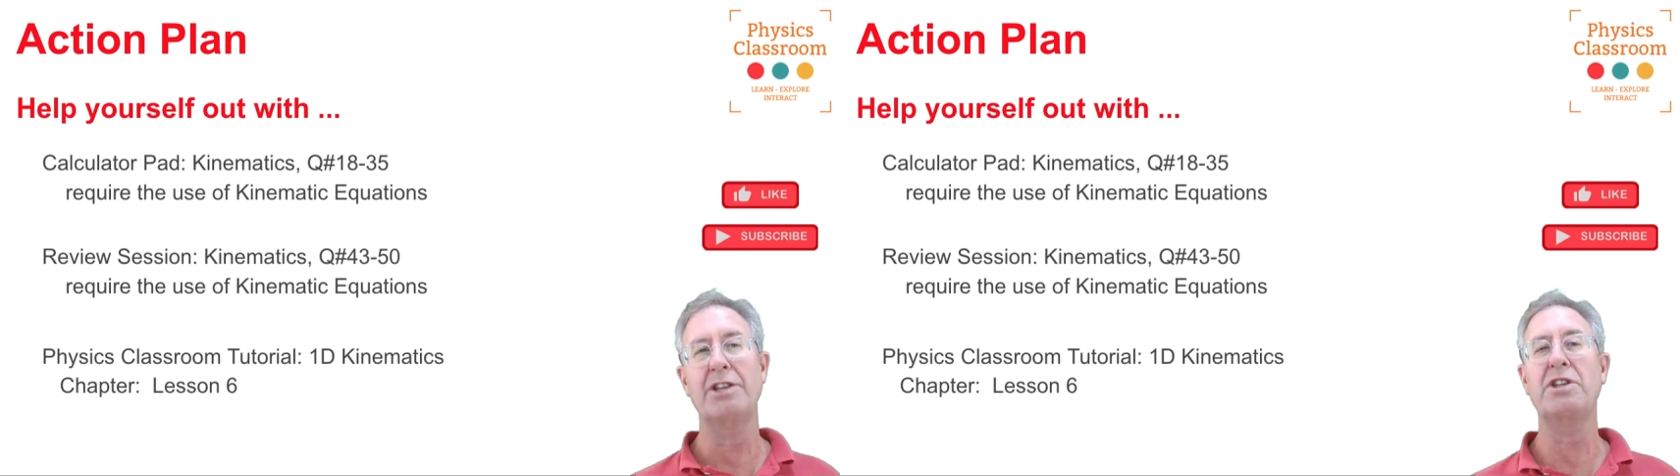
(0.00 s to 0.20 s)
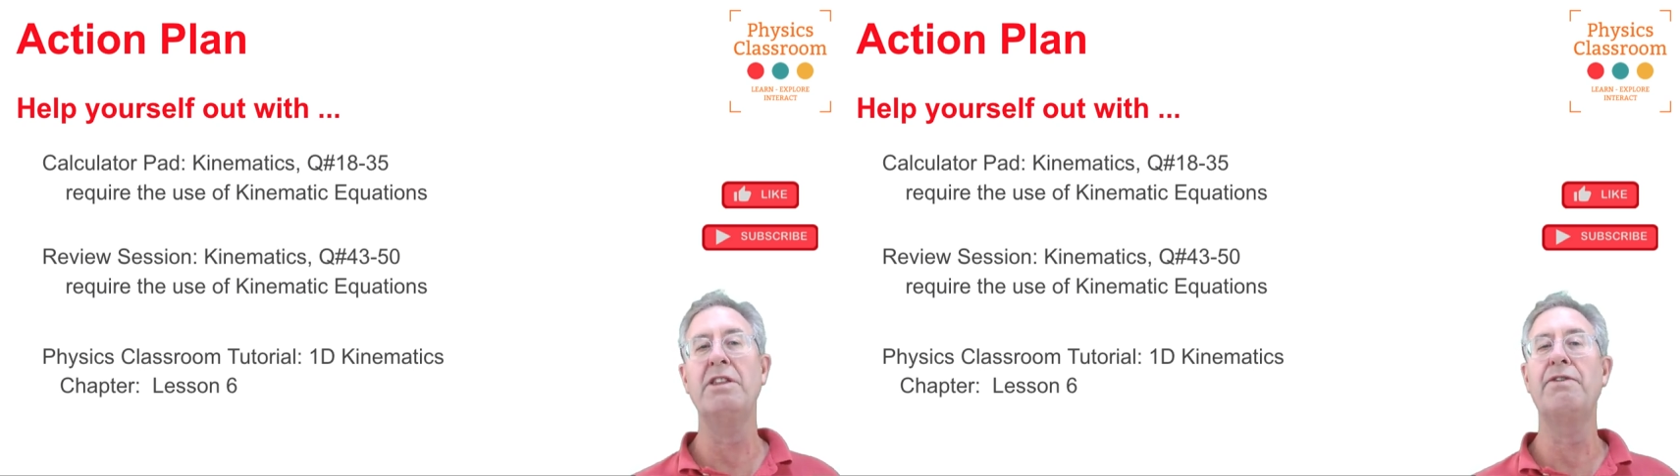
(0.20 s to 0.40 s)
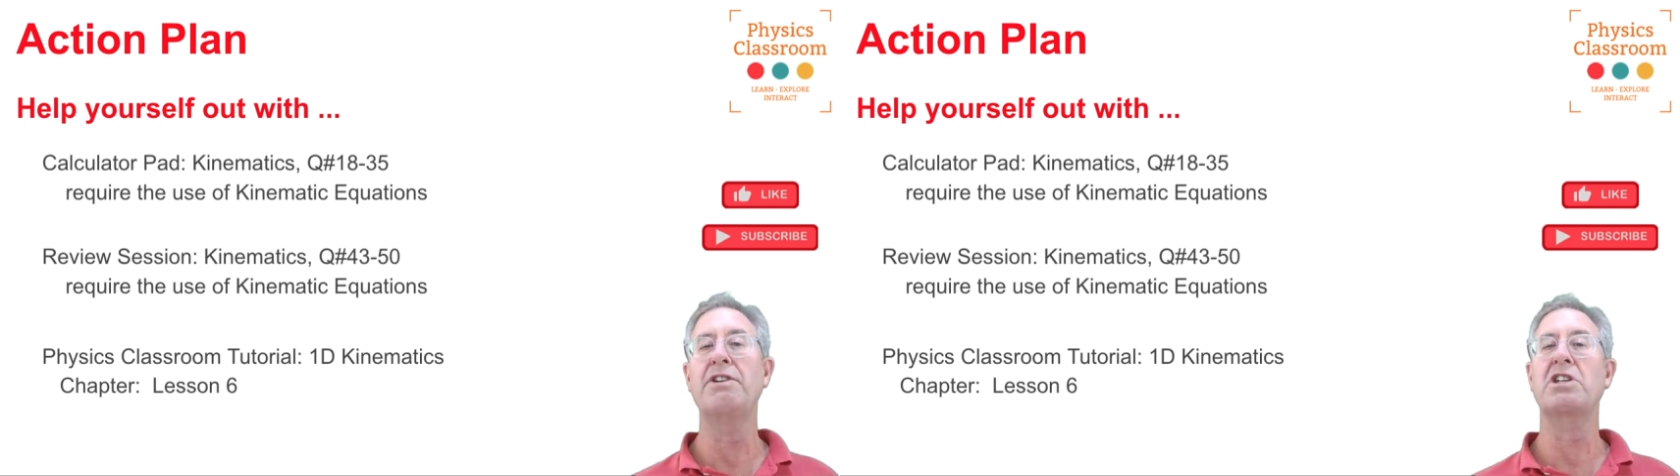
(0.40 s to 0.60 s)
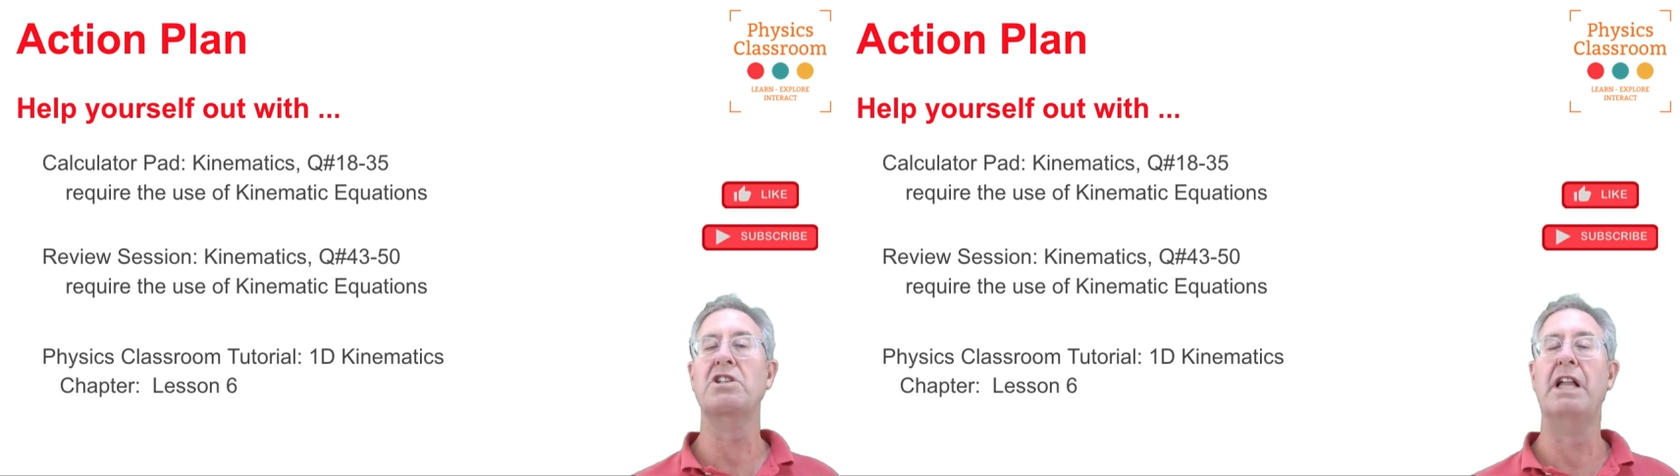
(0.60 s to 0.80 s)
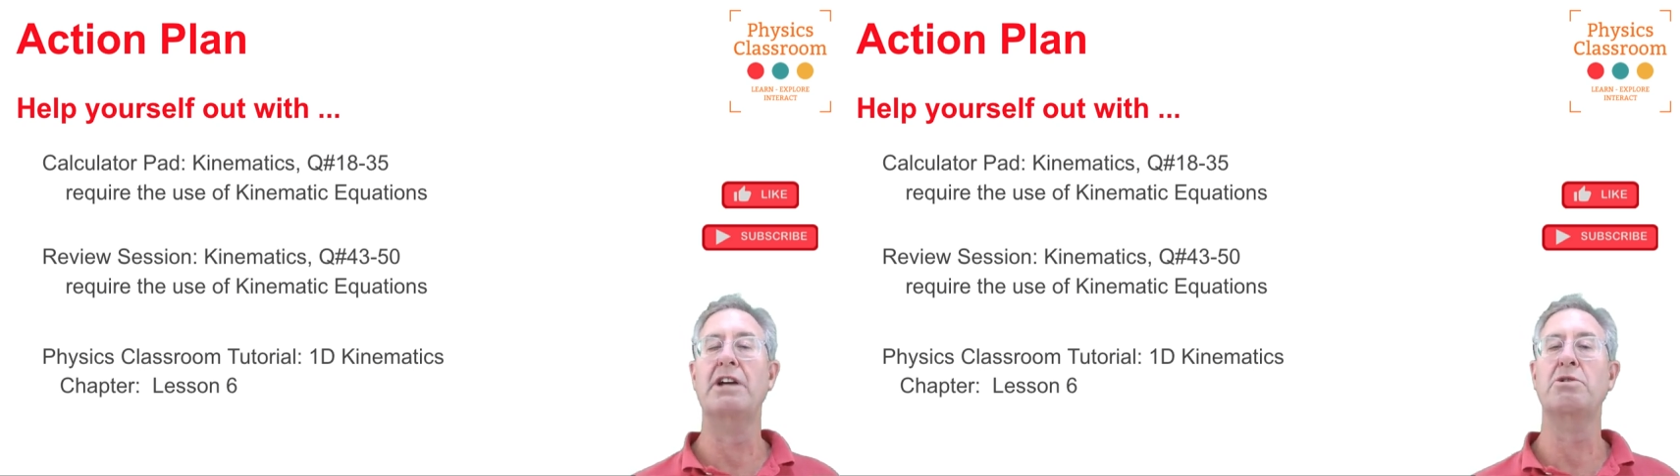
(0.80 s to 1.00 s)
It's in the
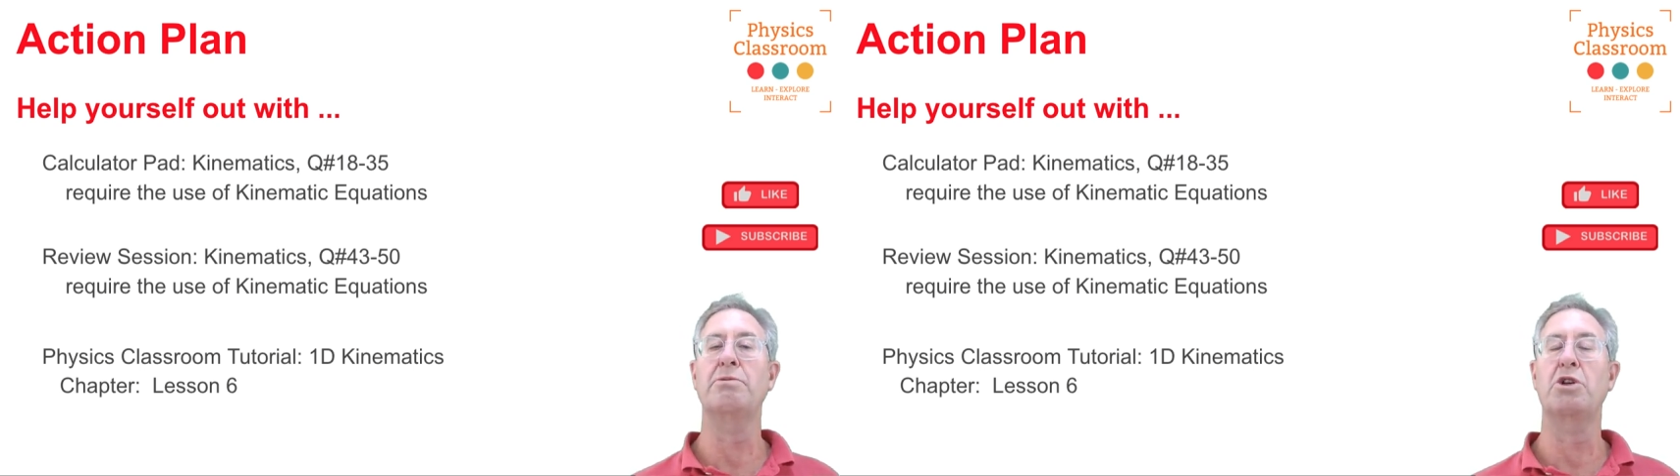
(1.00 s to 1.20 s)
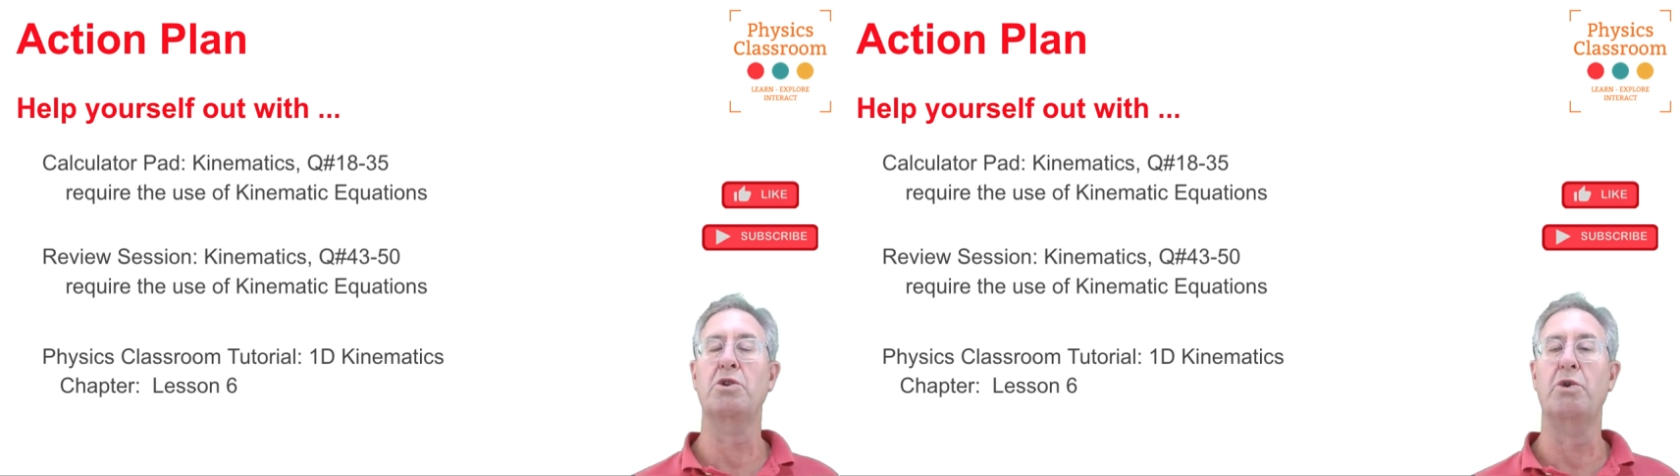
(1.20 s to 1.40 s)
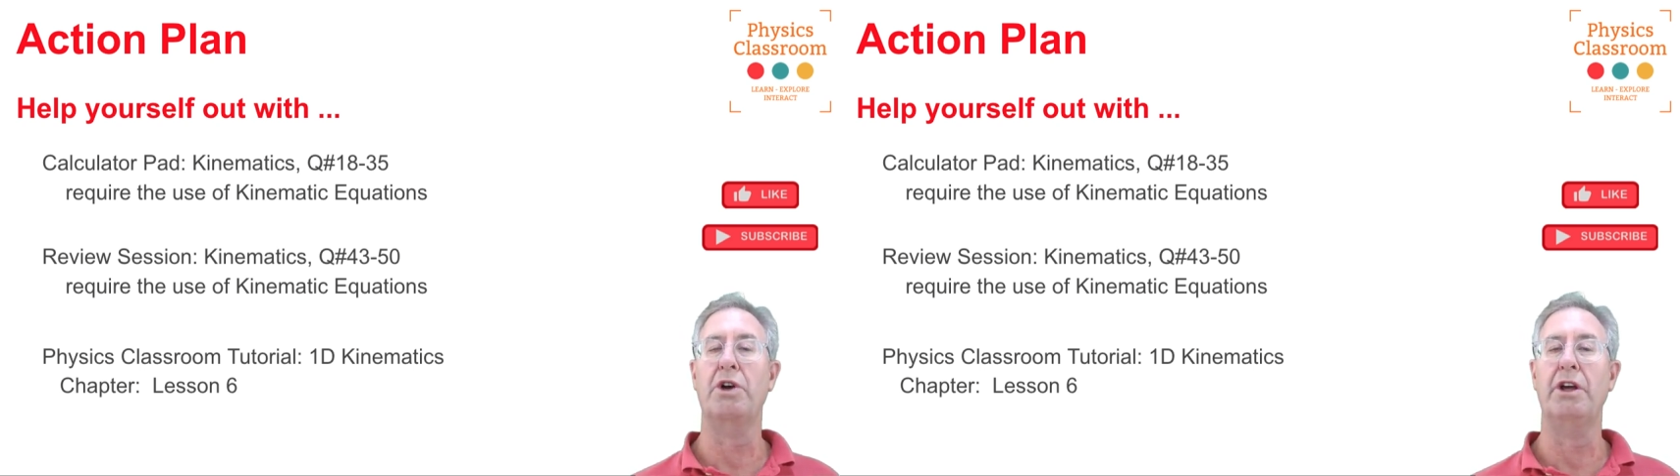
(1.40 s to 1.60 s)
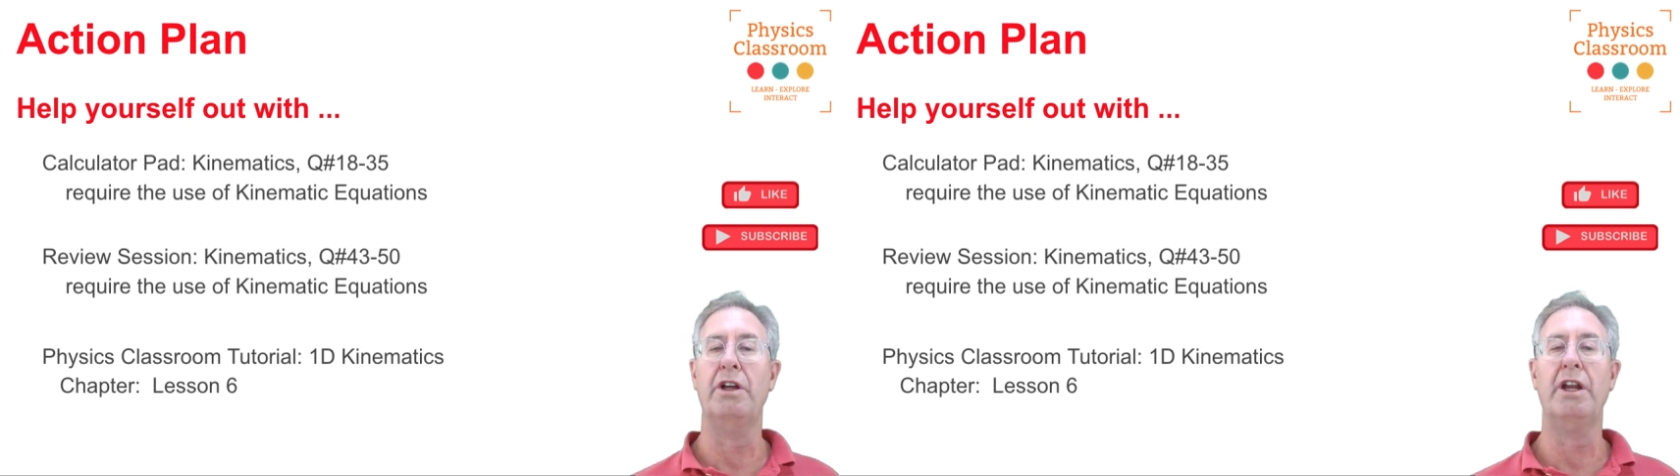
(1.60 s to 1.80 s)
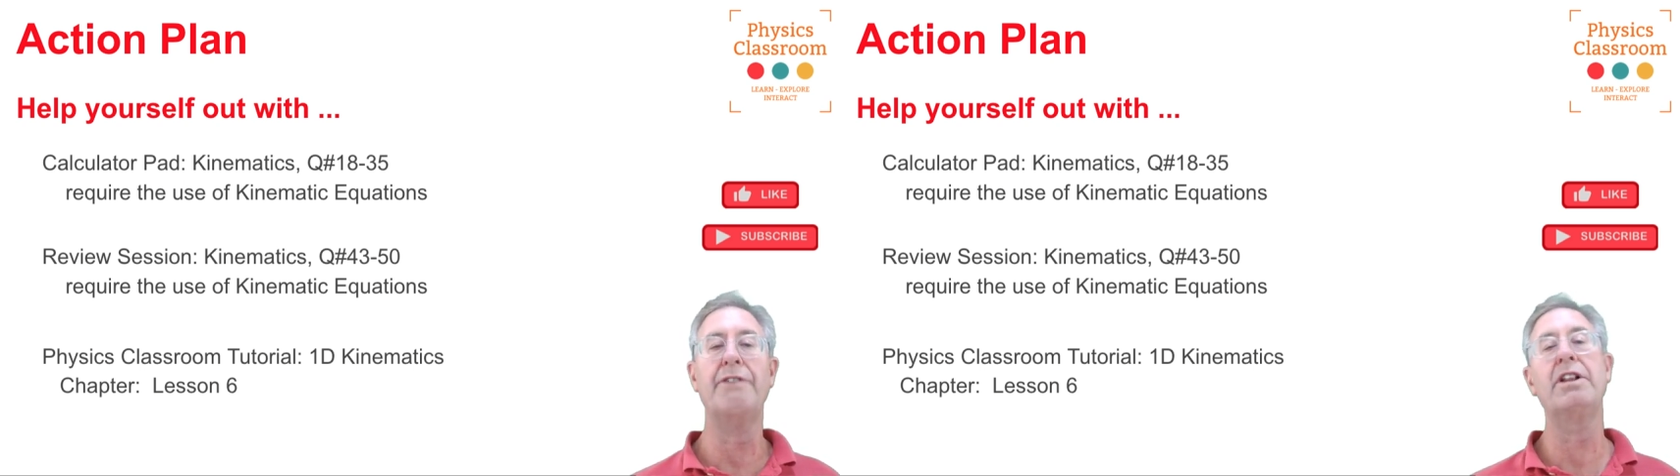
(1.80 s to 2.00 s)
physics classroom tutorial and